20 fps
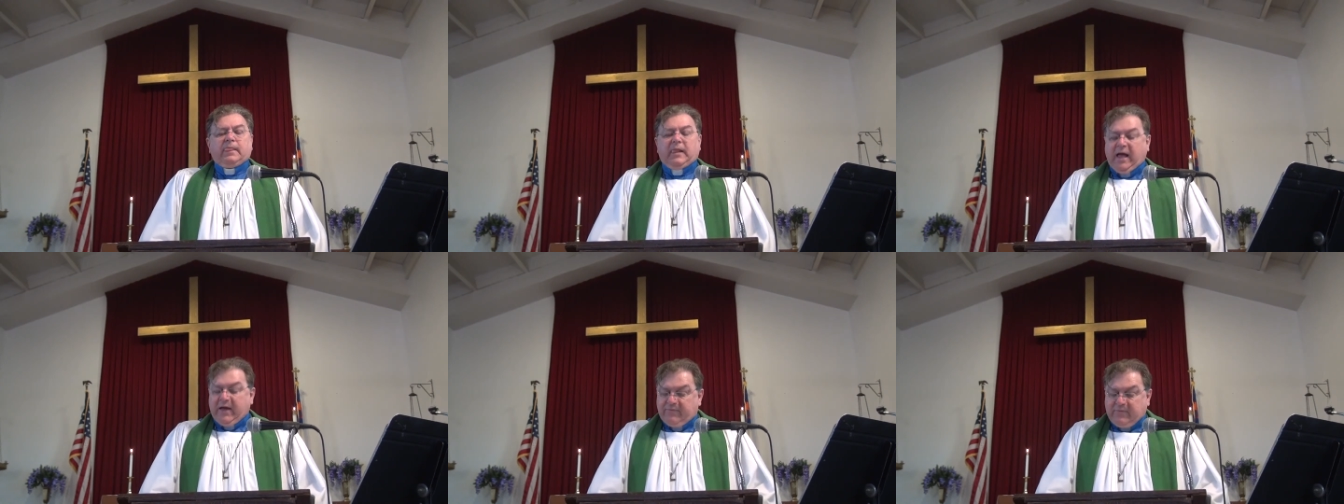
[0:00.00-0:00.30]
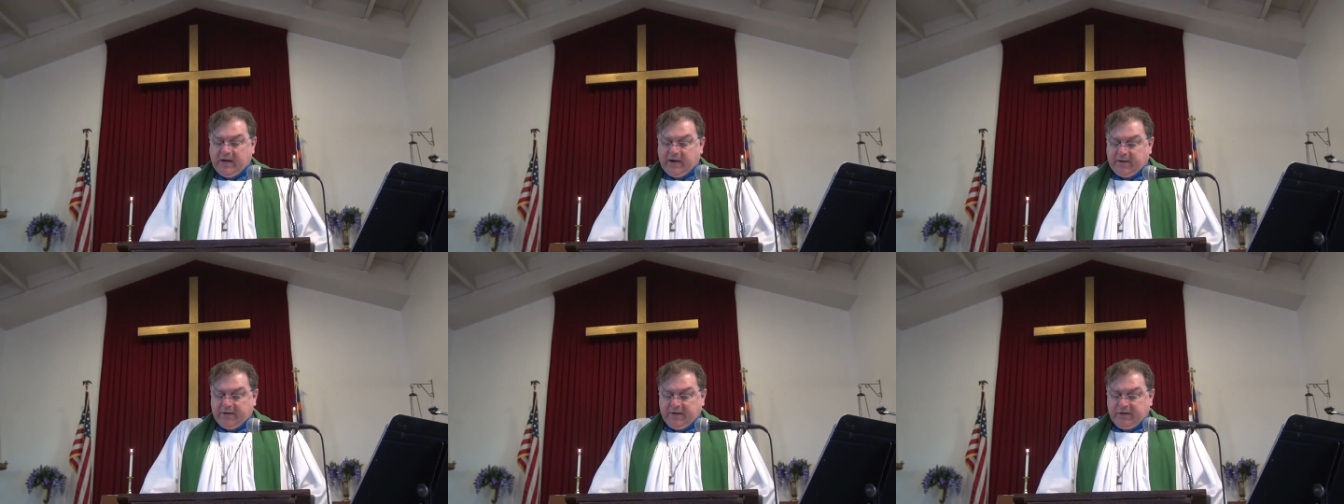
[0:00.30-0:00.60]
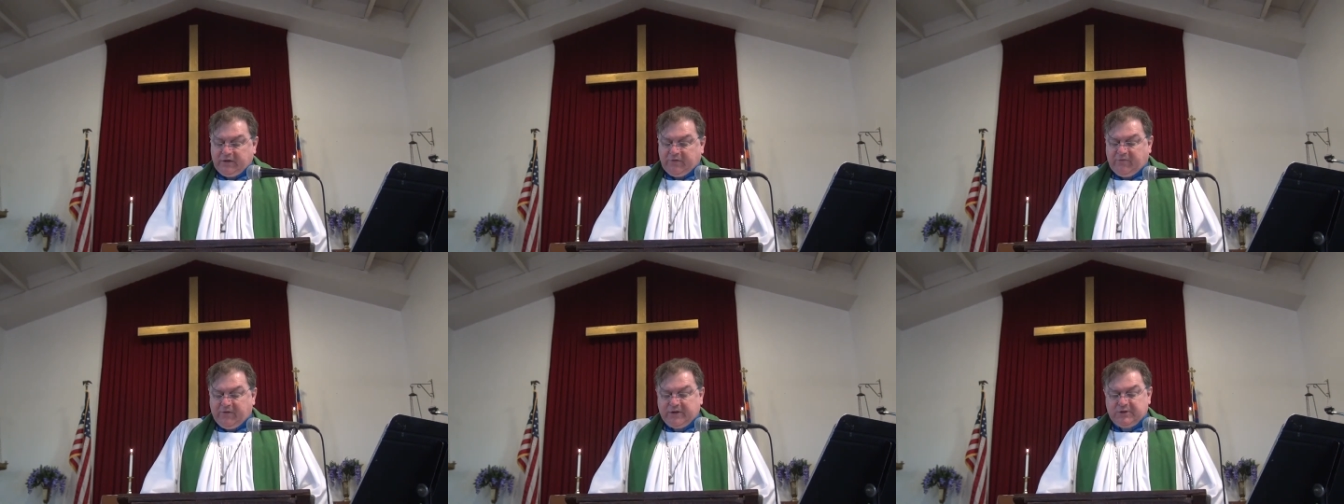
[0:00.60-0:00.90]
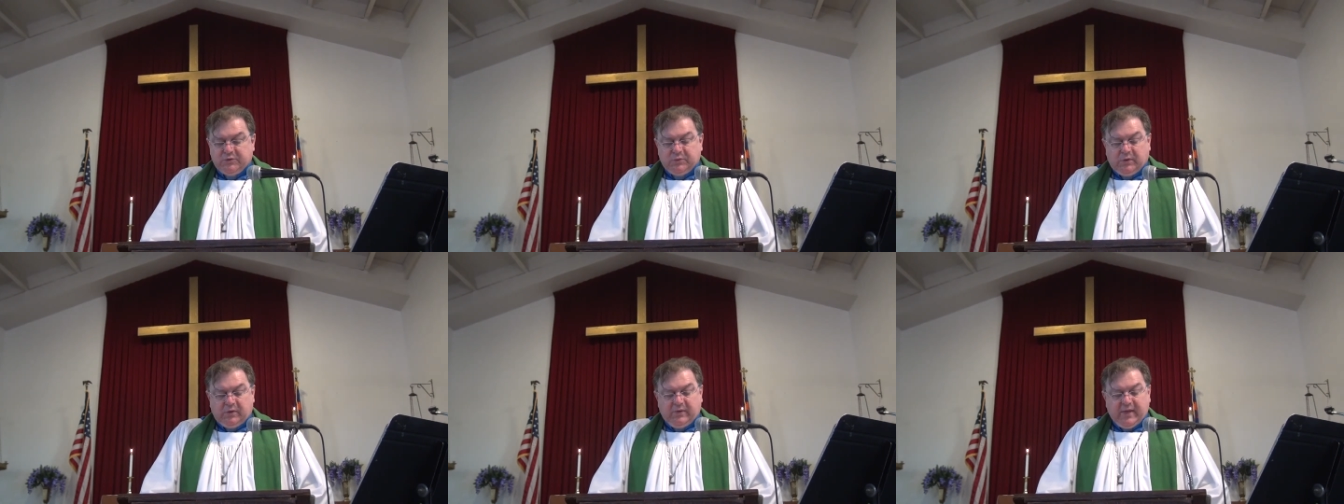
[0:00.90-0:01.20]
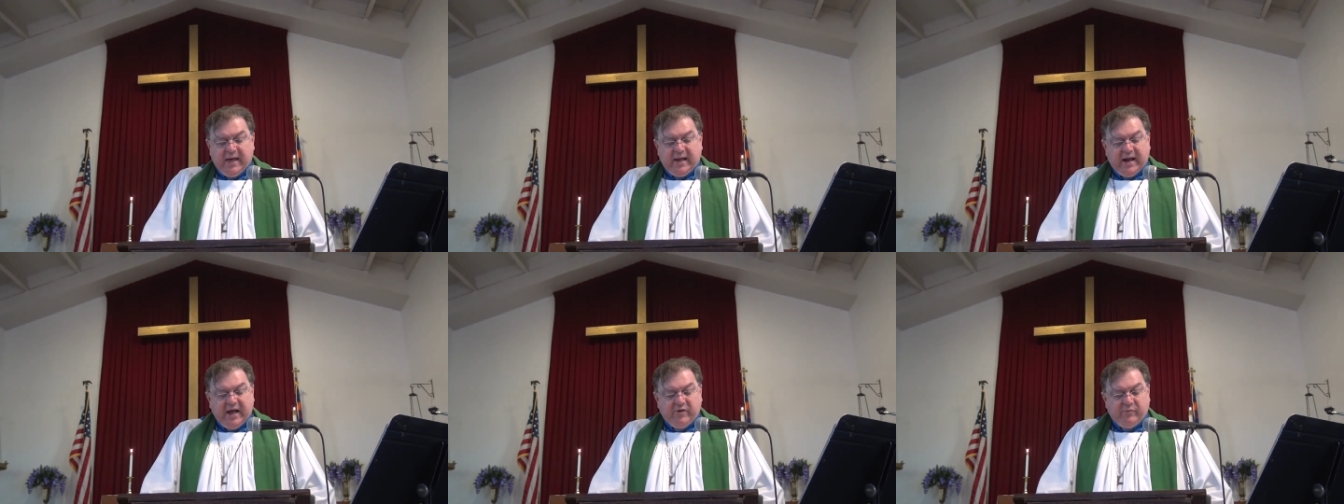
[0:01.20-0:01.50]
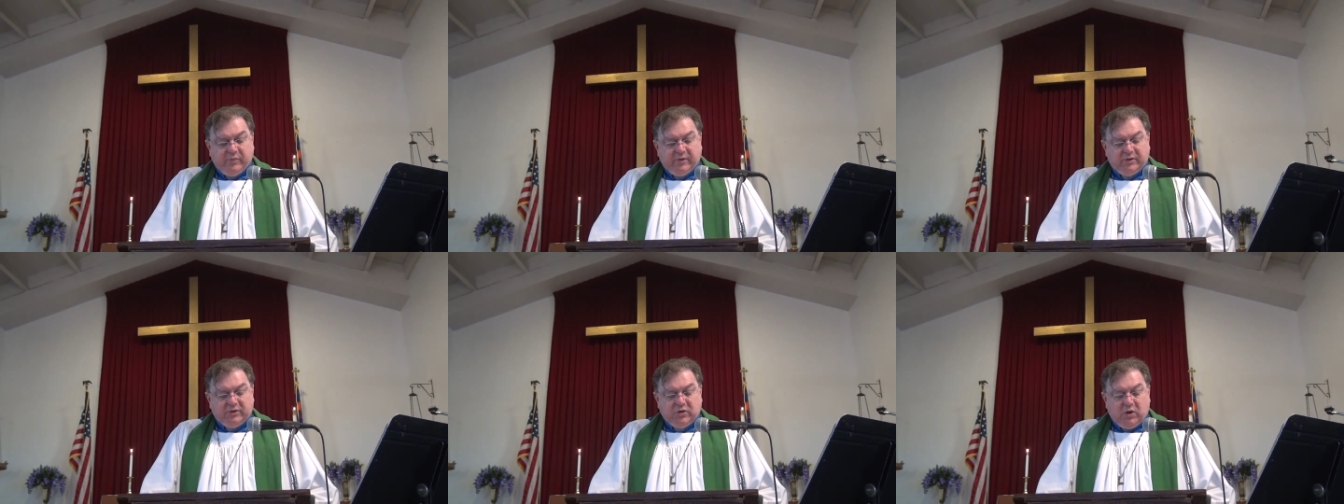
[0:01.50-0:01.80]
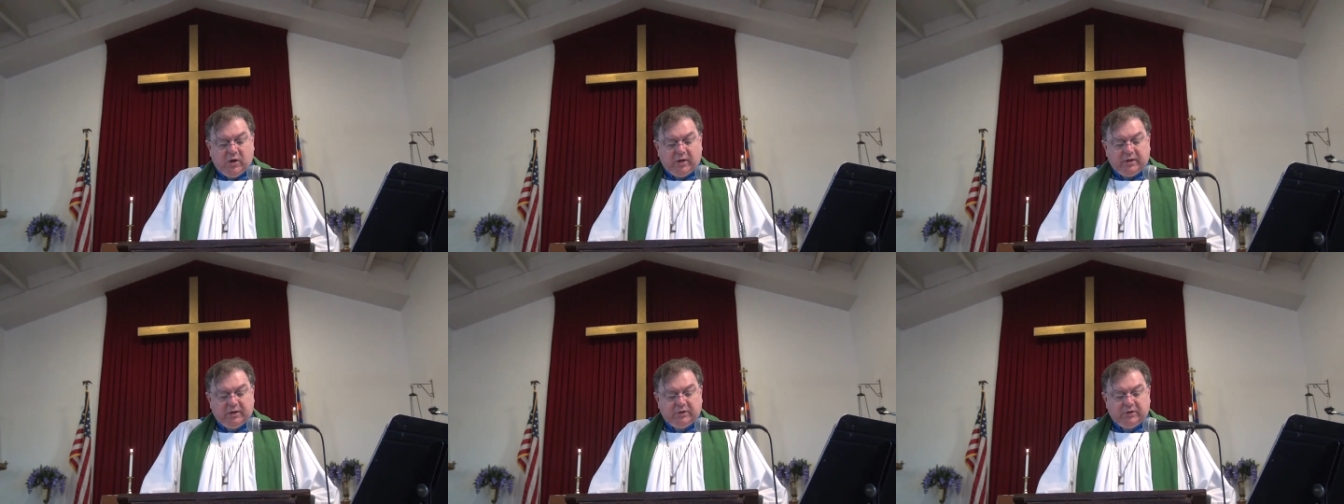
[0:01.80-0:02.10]
I've got an individual that I've been
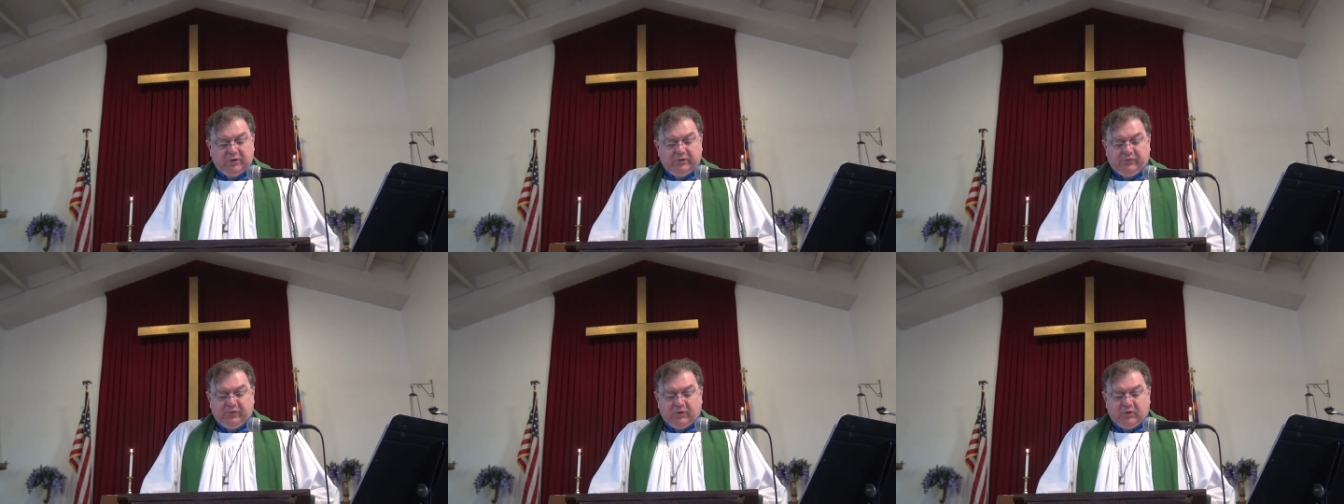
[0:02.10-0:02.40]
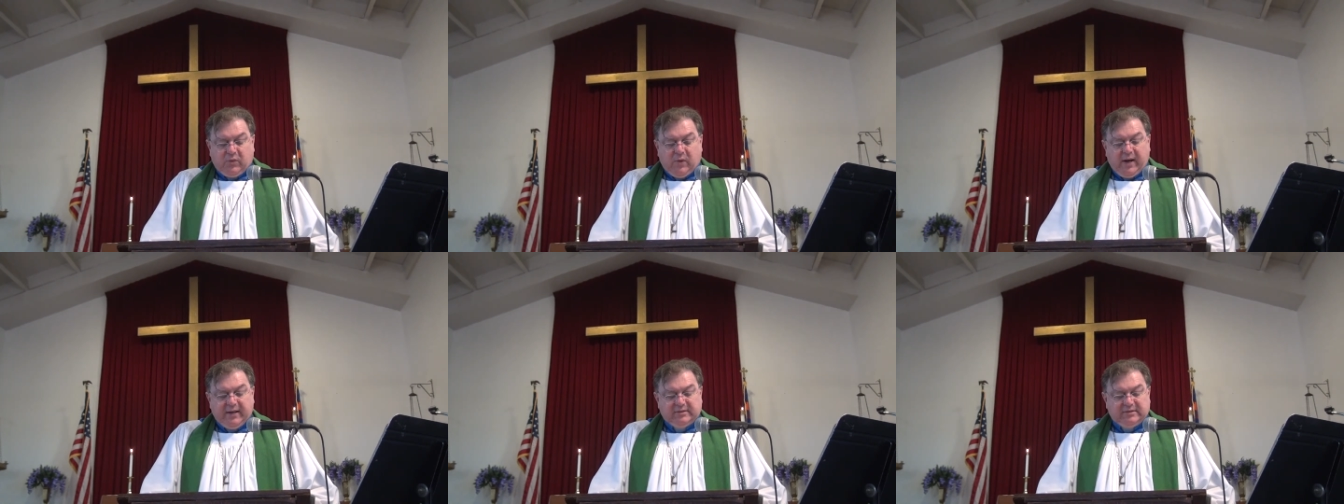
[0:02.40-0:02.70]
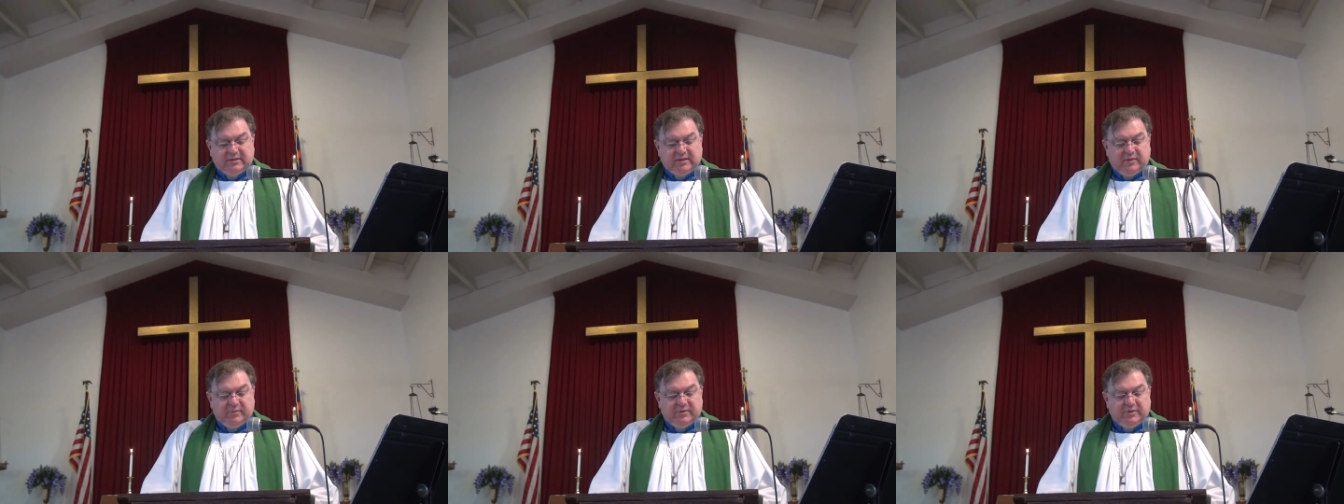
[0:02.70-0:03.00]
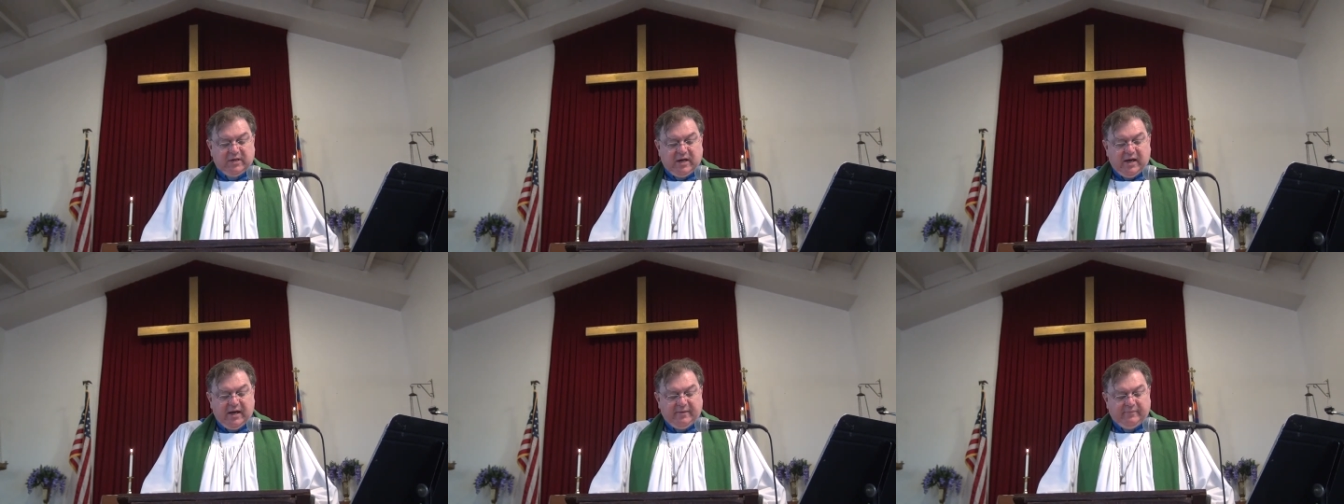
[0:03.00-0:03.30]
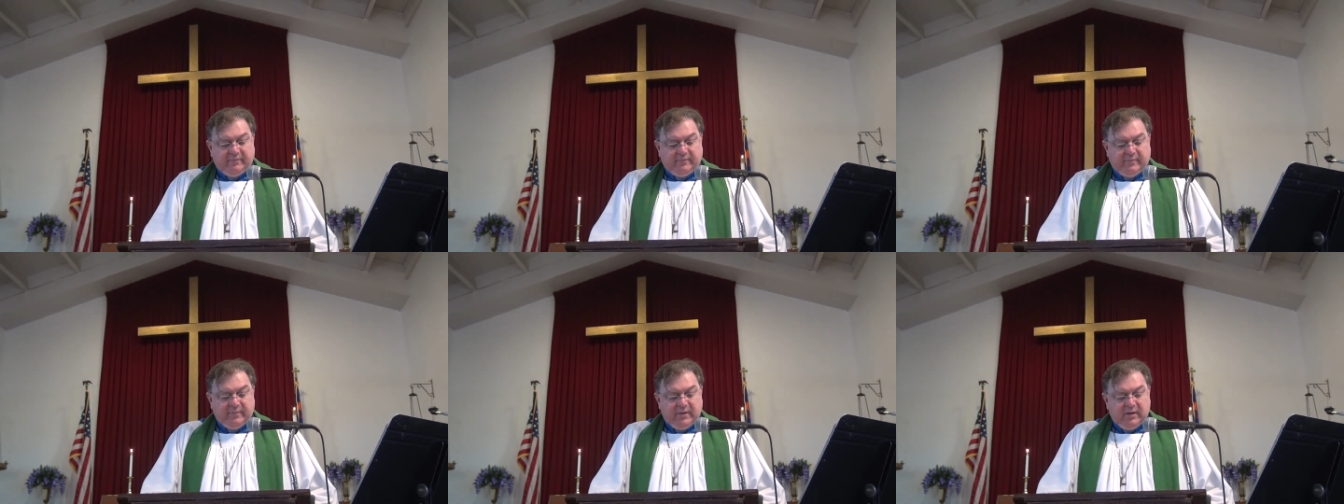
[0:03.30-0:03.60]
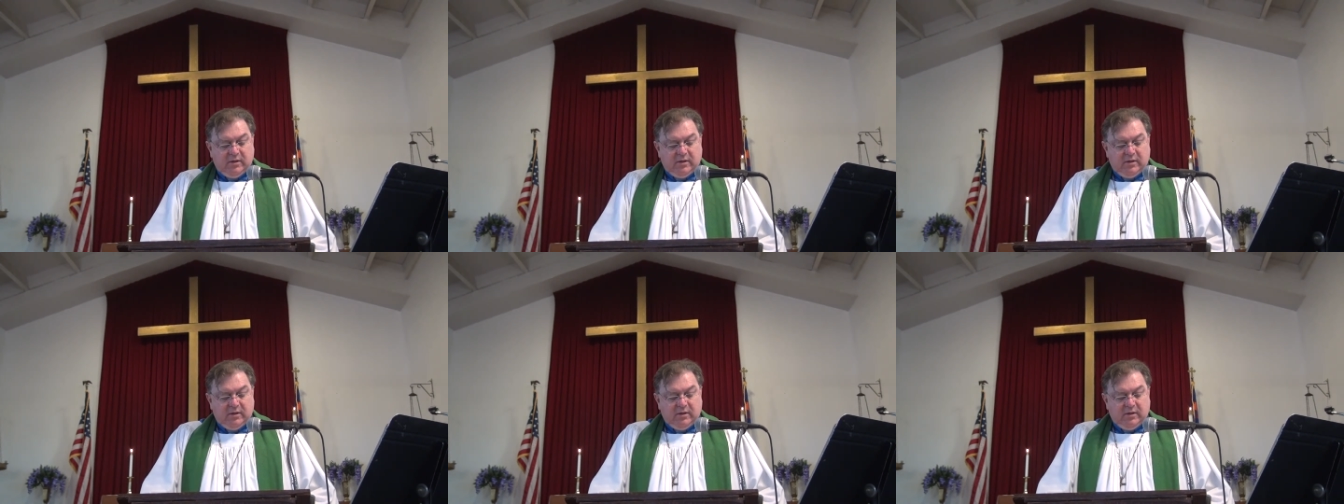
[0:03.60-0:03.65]
talking to for quite some time